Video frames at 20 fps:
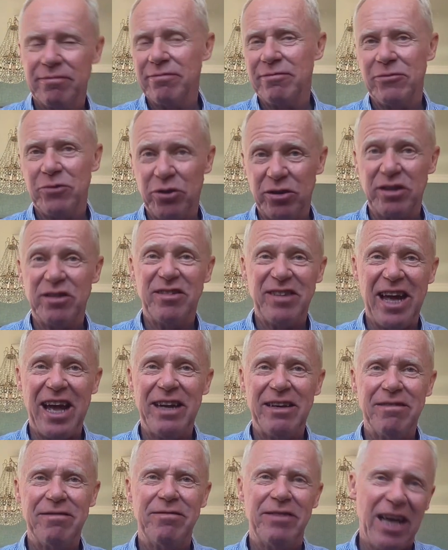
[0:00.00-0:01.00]
You
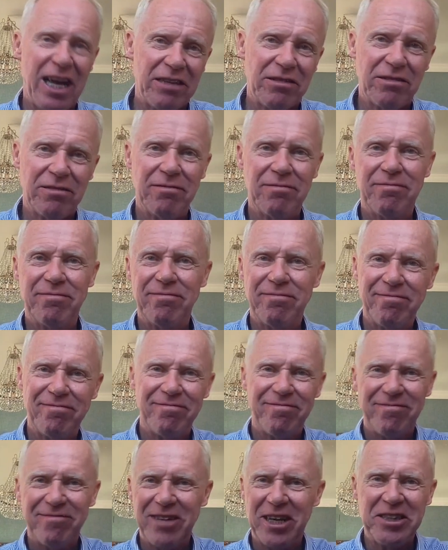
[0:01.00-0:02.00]
understand? Yes.
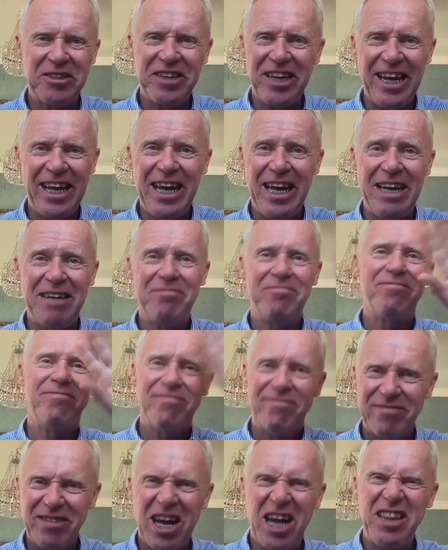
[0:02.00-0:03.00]
That's clear?
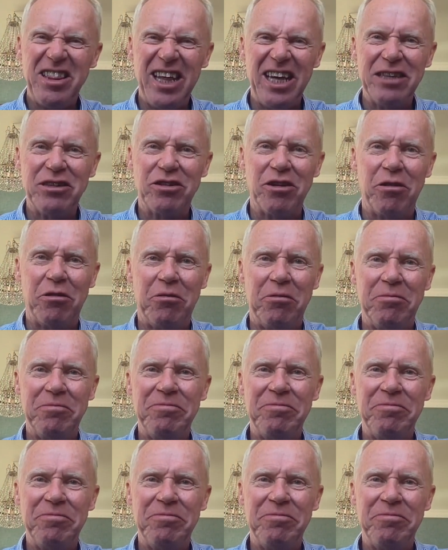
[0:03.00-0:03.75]
I think so.